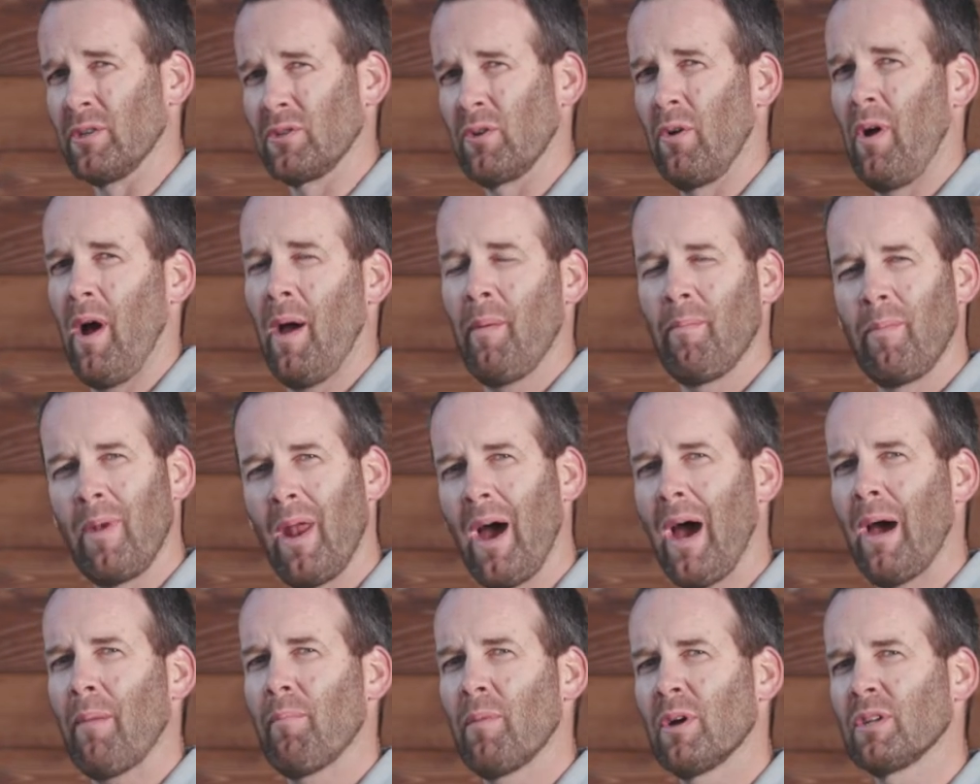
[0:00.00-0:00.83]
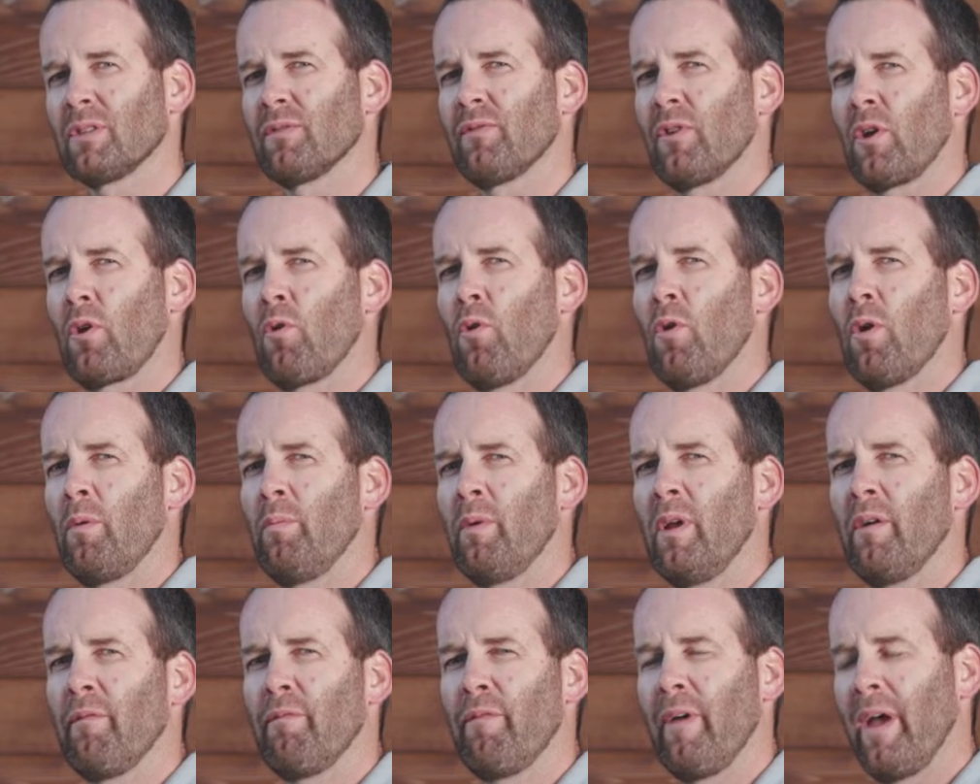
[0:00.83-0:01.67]
So I'm not much of a
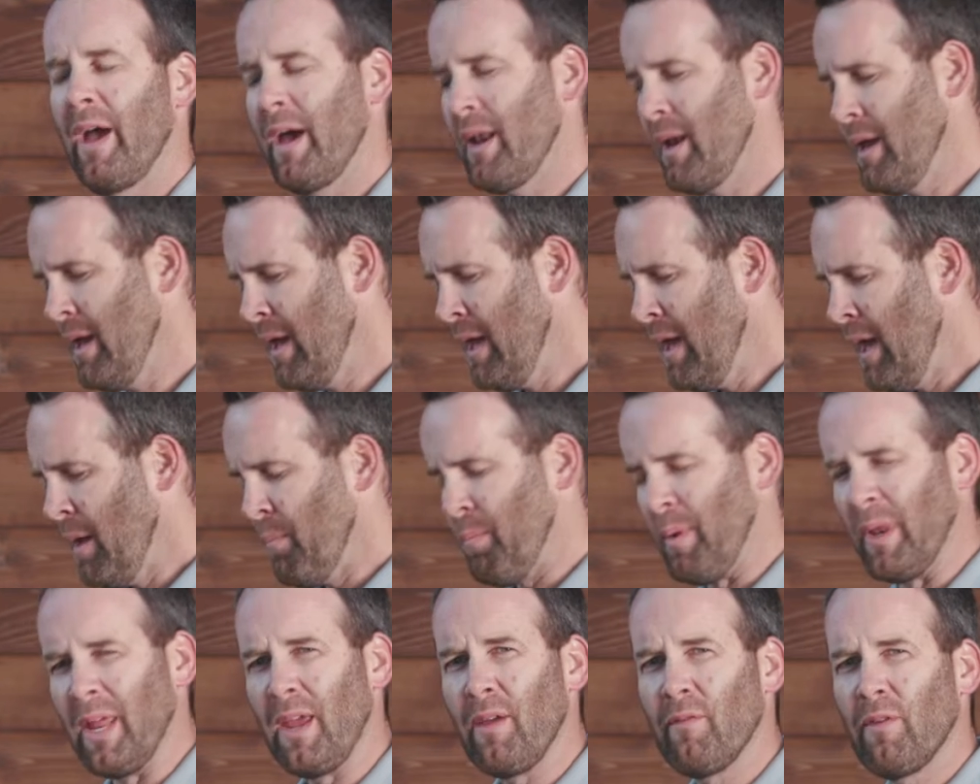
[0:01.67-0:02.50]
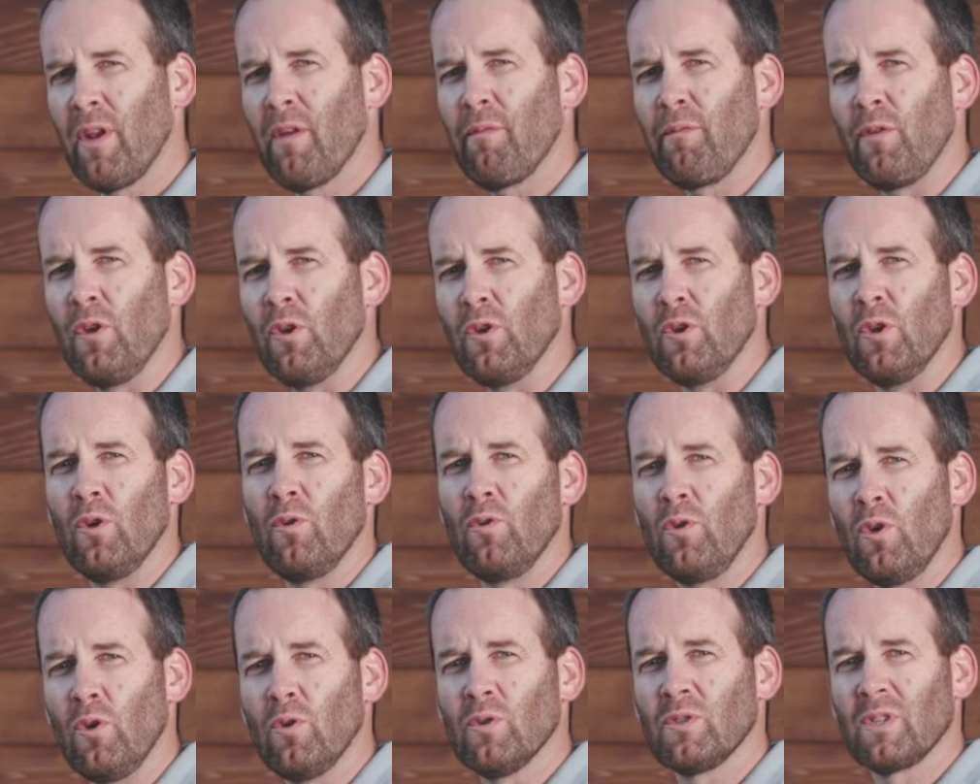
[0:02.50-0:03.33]
cornmeal fan, but even if you do
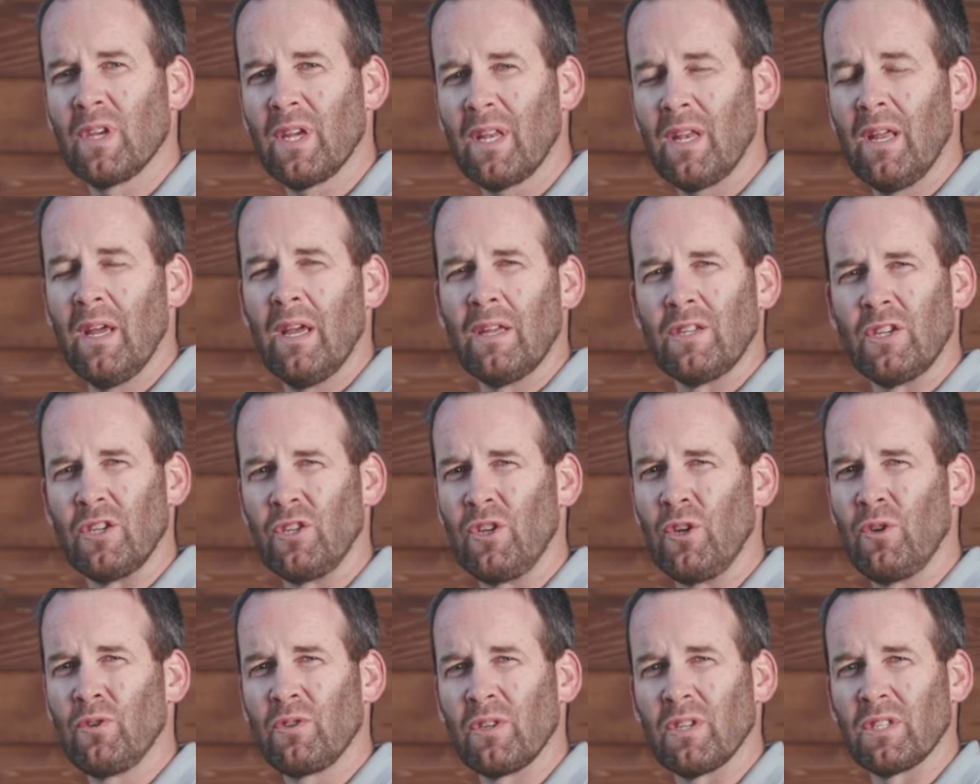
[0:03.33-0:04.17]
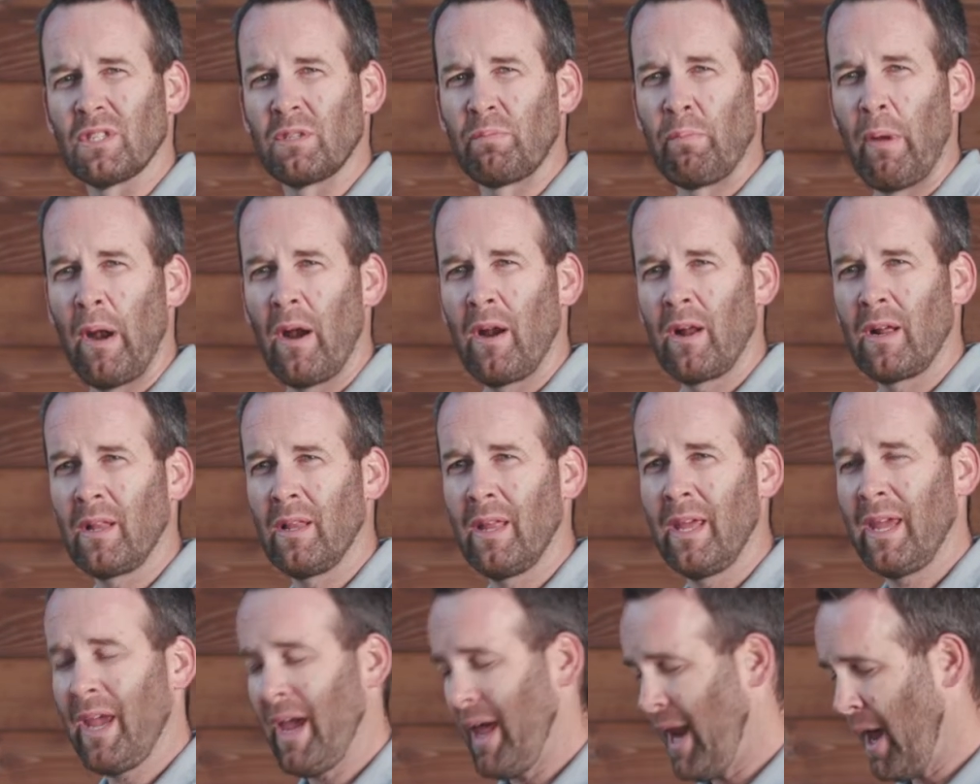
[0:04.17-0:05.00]
use it, just use it
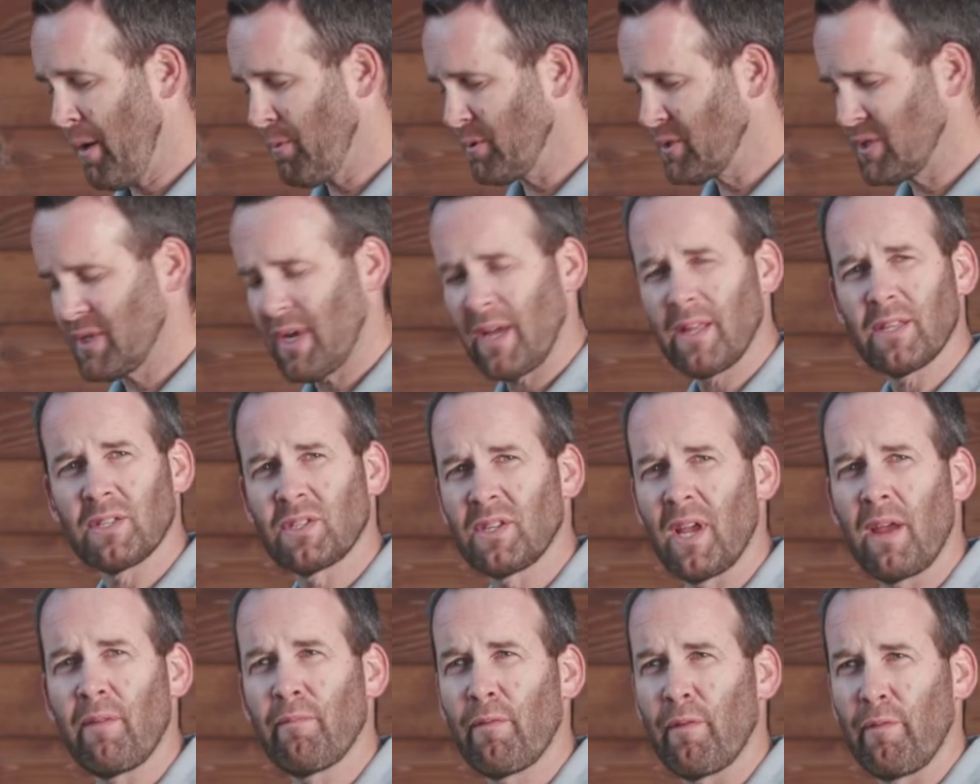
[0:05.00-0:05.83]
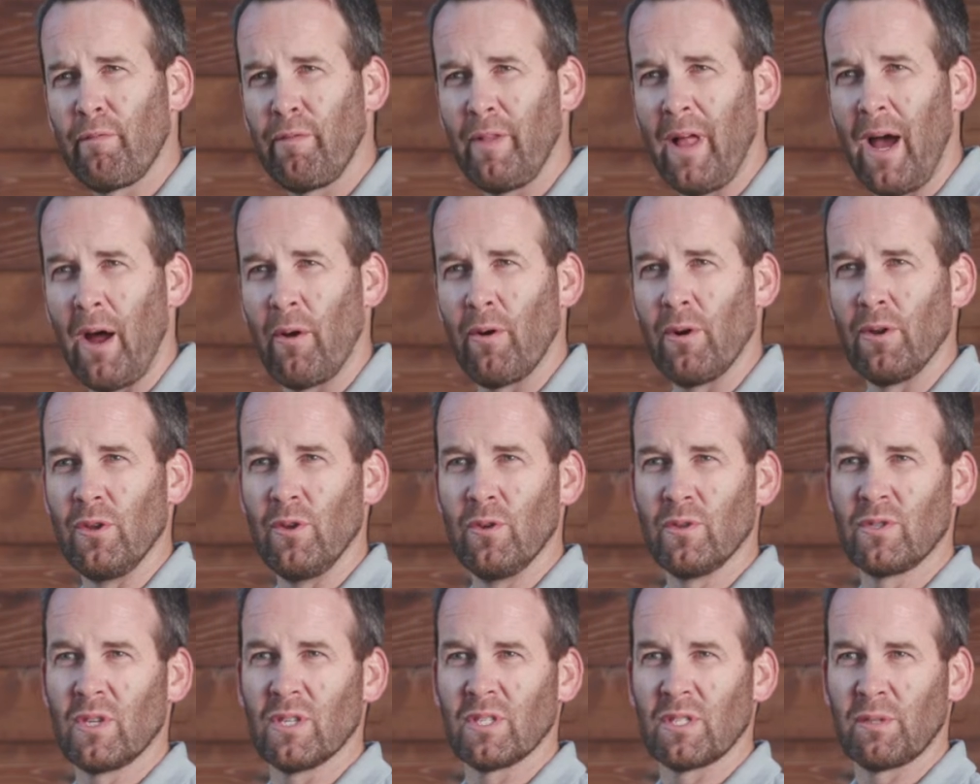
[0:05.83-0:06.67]
sparingly. And I would say the same for flour.
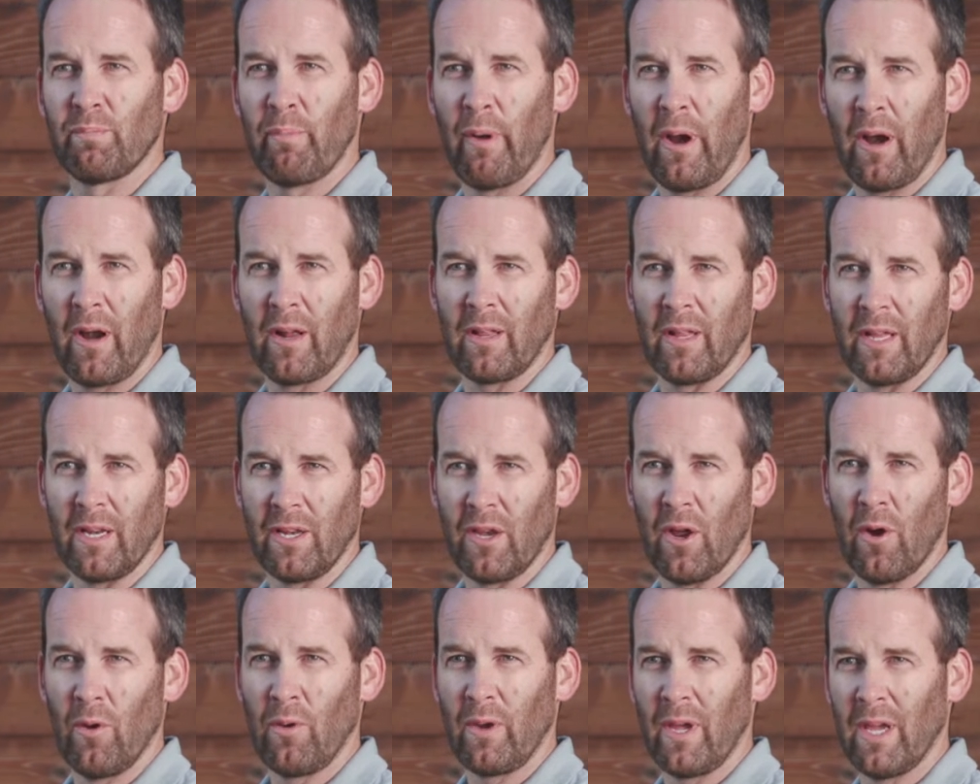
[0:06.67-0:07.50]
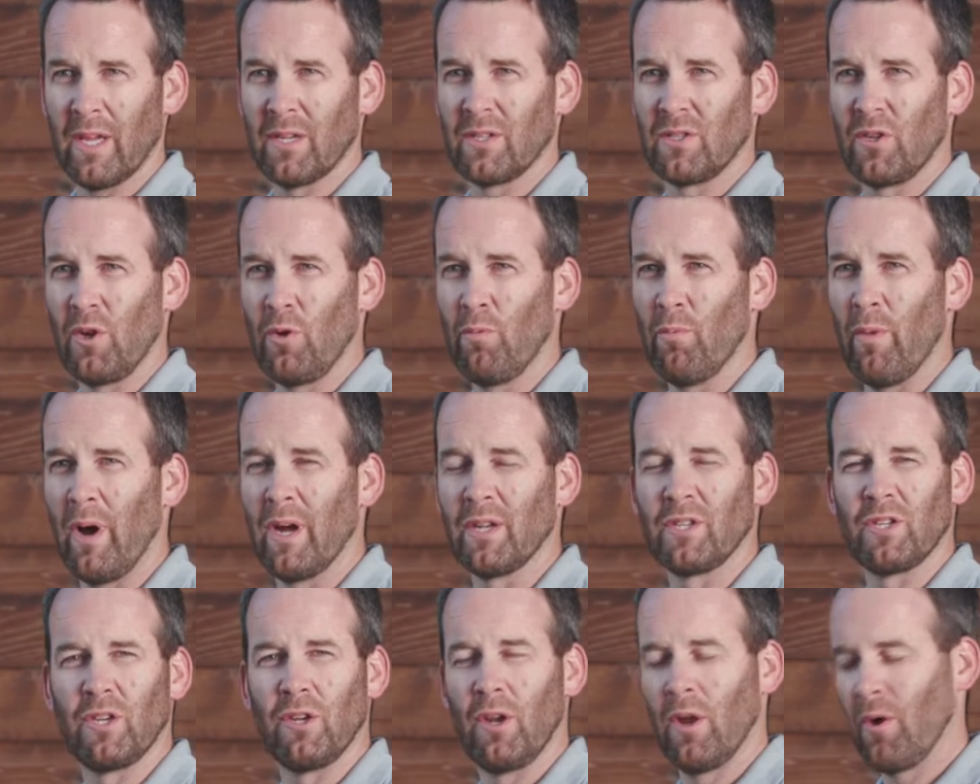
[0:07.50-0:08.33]
Use it sparingly. Don't get too
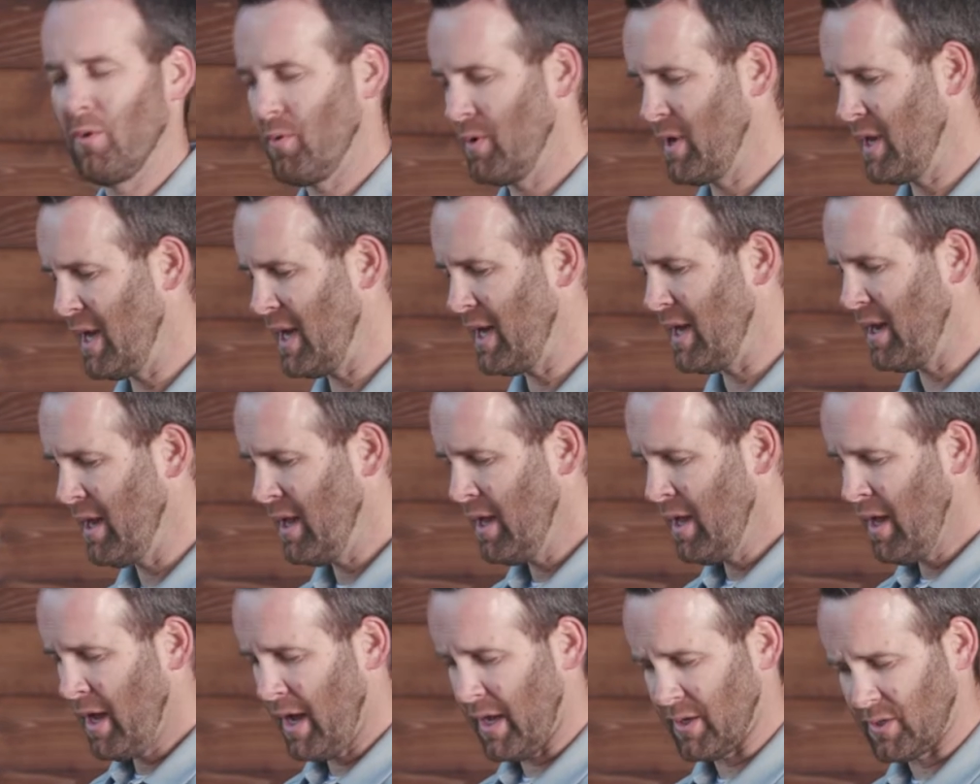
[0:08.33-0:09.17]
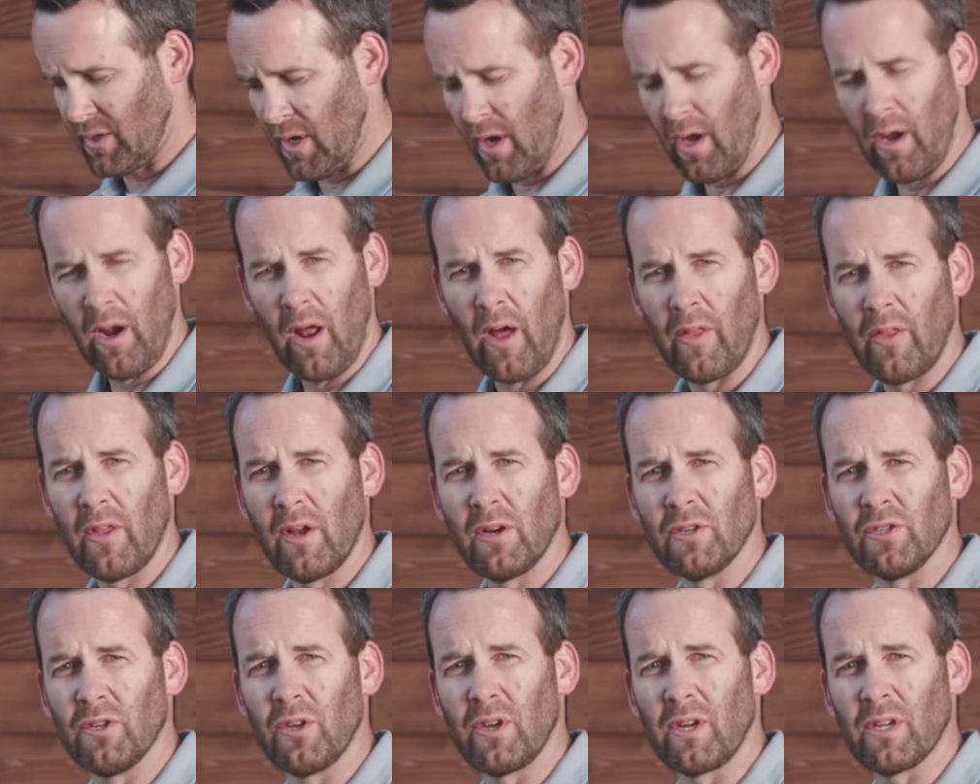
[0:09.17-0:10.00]
much. You don't need a ton on
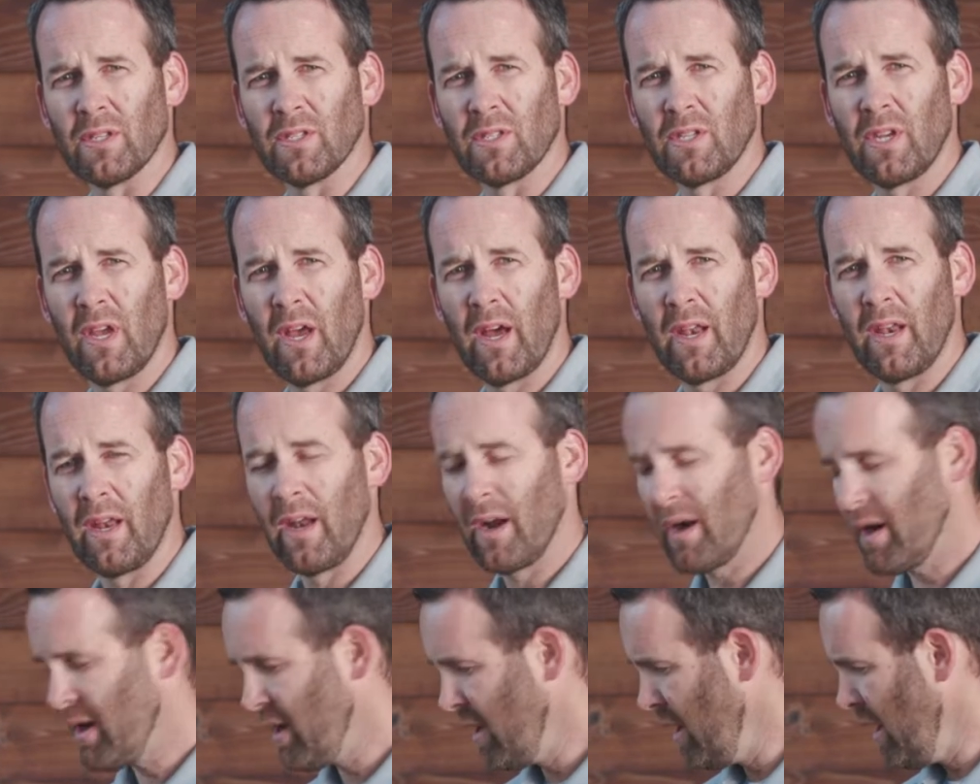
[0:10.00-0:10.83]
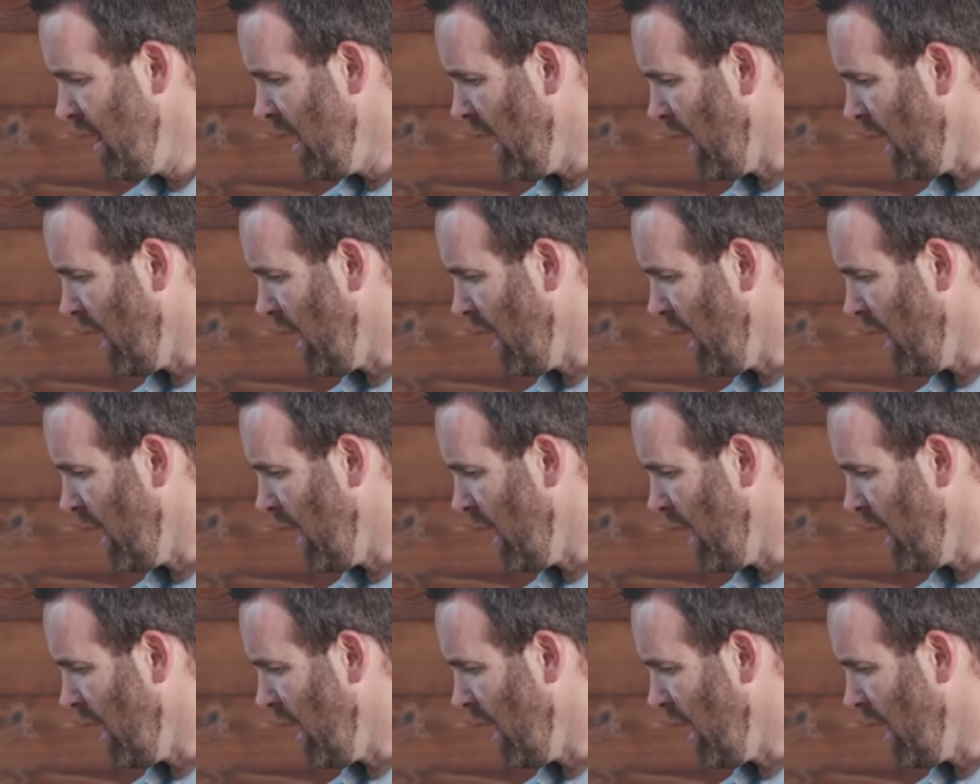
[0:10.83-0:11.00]
there, as you can see on here.